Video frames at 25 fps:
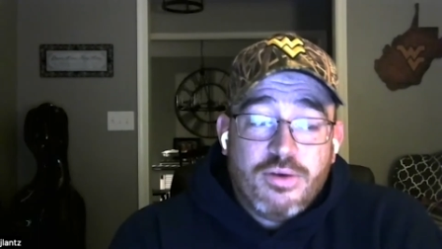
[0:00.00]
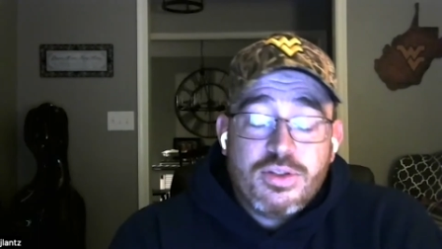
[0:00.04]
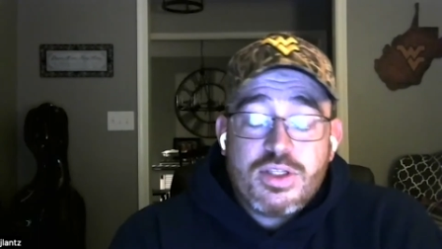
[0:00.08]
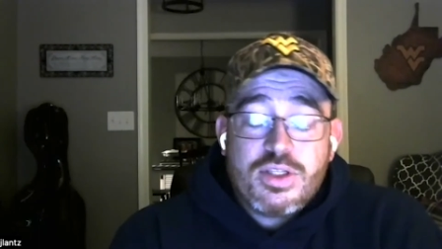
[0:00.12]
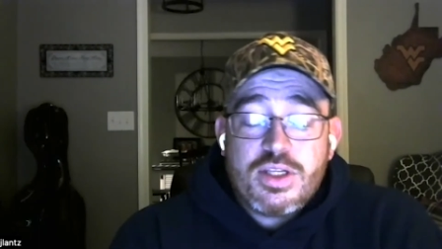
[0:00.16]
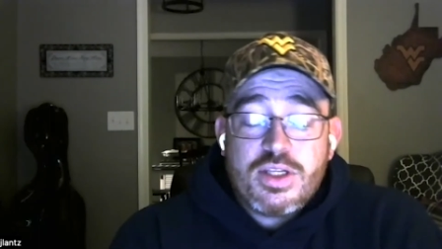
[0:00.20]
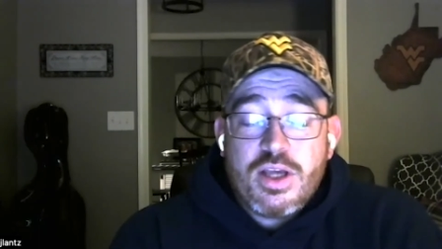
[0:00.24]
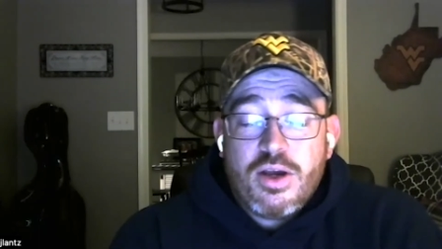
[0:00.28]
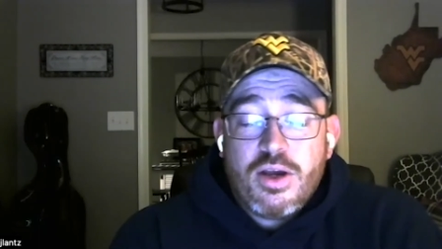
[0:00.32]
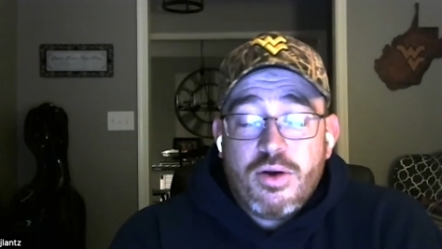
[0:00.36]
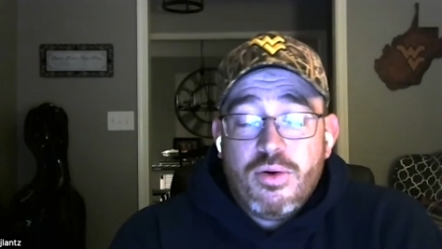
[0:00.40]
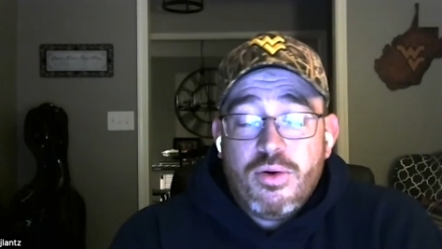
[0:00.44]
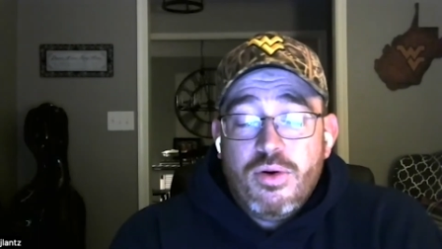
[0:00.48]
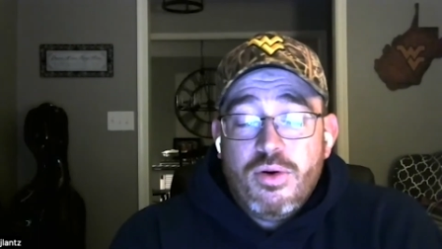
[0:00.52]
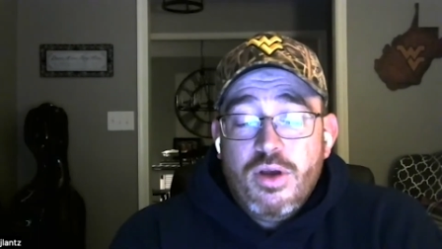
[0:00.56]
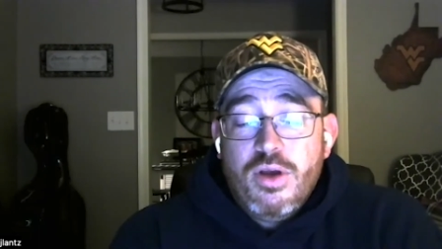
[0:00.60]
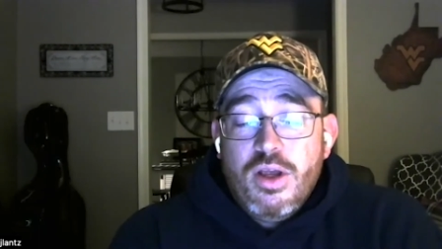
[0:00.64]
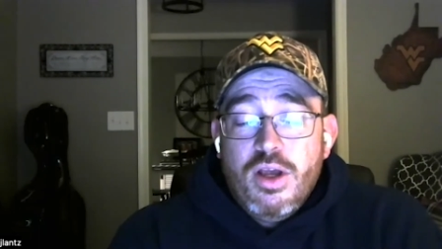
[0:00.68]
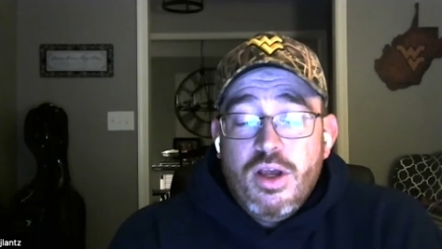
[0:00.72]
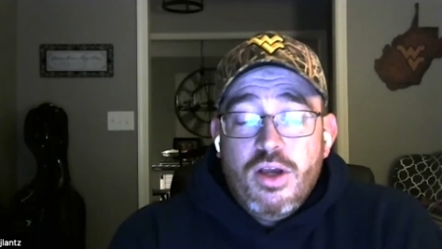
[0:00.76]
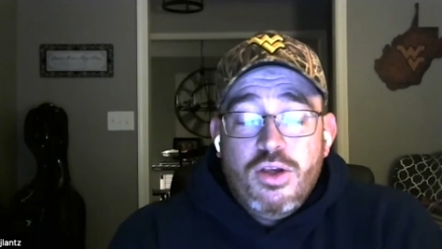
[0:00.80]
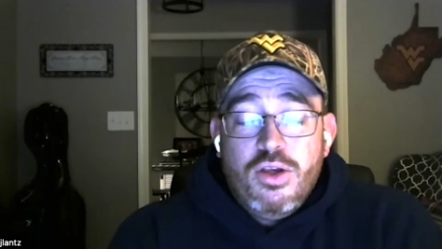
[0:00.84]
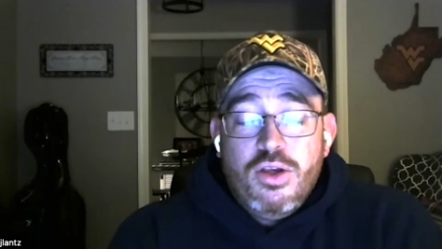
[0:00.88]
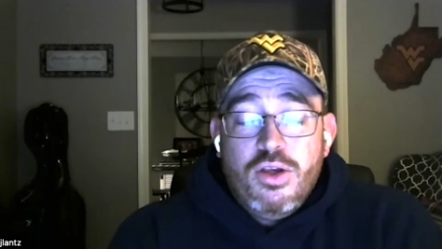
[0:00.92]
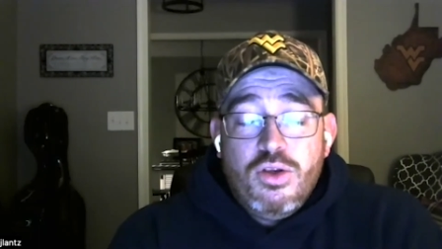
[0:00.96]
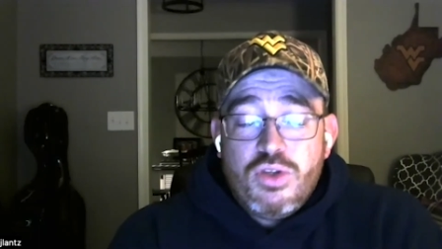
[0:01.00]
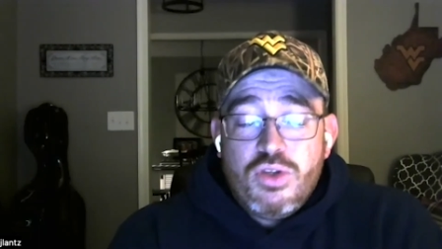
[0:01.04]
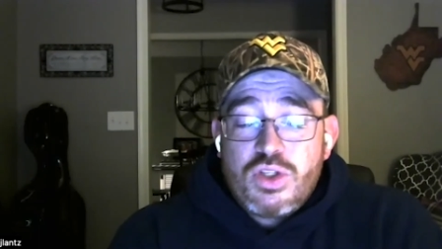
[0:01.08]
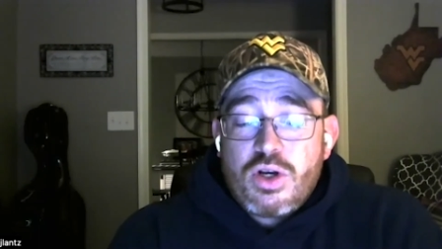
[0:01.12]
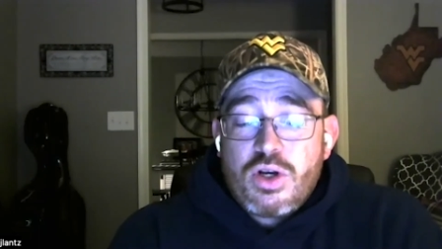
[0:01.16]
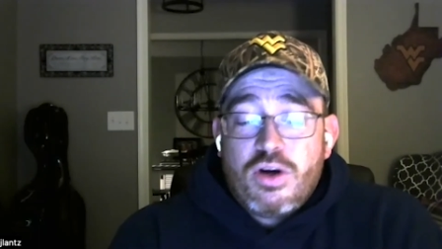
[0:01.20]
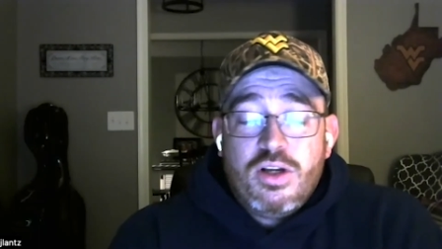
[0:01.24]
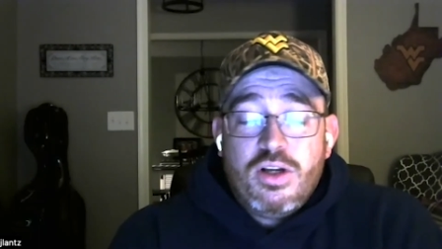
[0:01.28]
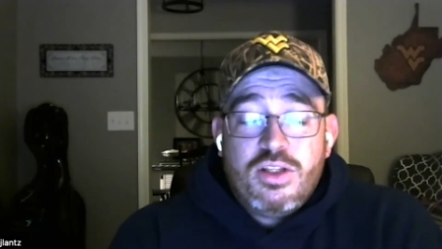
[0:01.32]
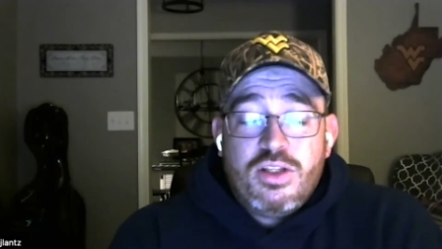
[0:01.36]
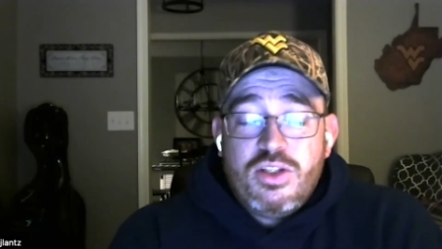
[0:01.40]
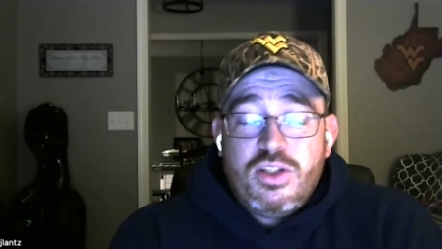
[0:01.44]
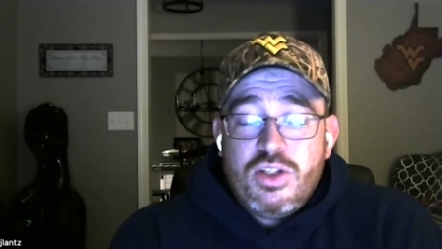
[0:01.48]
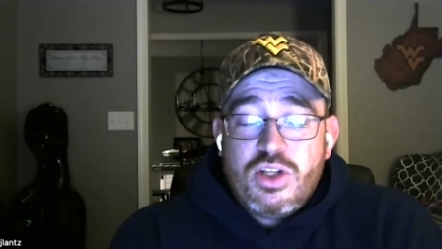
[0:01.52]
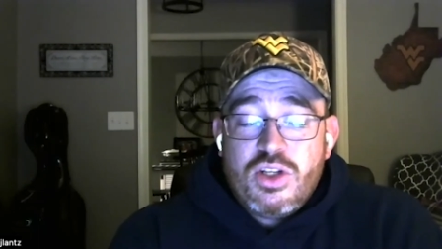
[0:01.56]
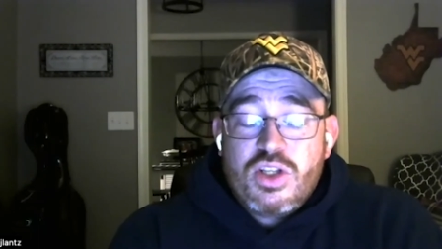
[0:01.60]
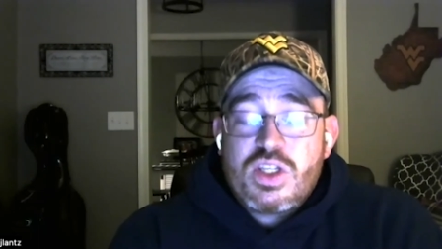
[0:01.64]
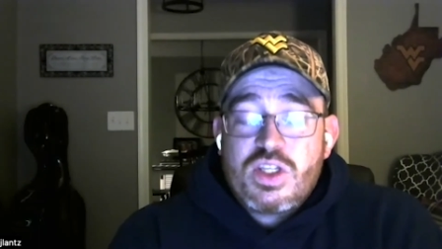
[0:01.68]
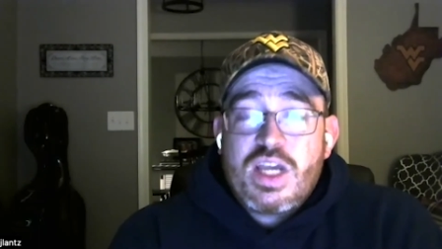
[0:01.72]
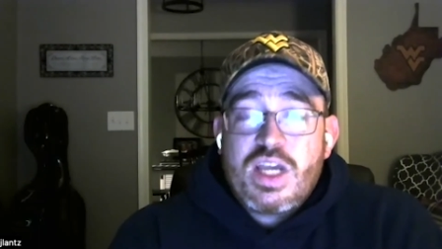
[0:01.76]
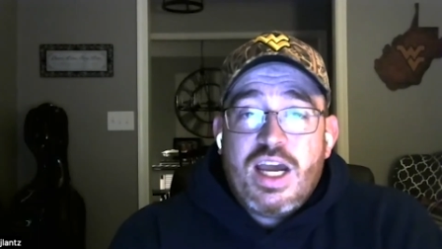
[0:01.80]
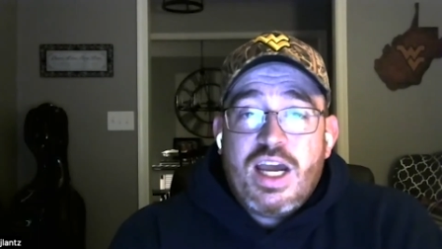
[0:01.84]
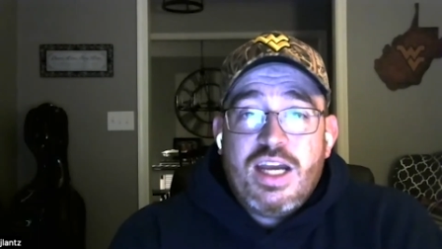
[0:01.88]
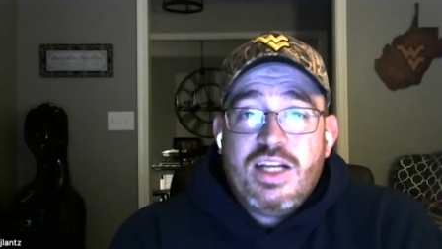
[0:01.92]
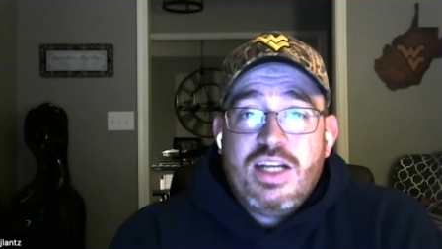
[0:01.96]
So you started to just
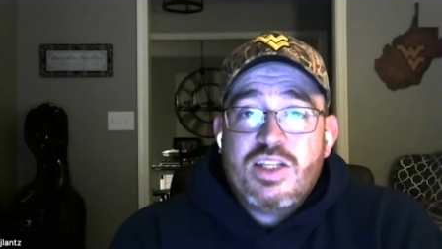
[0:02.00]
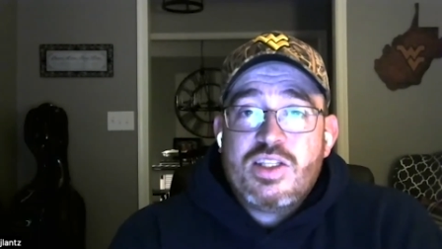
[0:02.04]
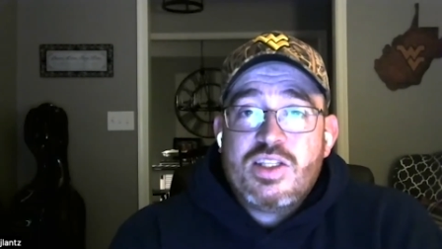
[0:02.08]
kind of